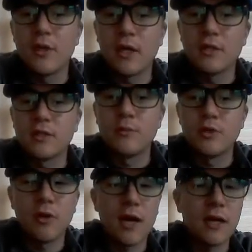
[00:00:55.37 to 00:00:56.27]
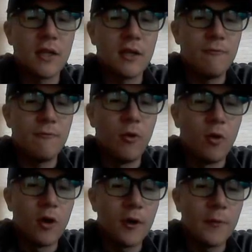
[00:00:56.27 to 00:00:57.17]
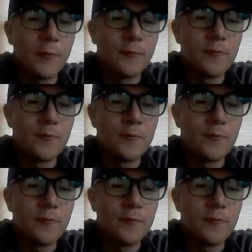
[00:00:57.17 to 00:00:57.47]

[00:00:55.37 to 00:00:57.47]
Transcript: guys subtracting 4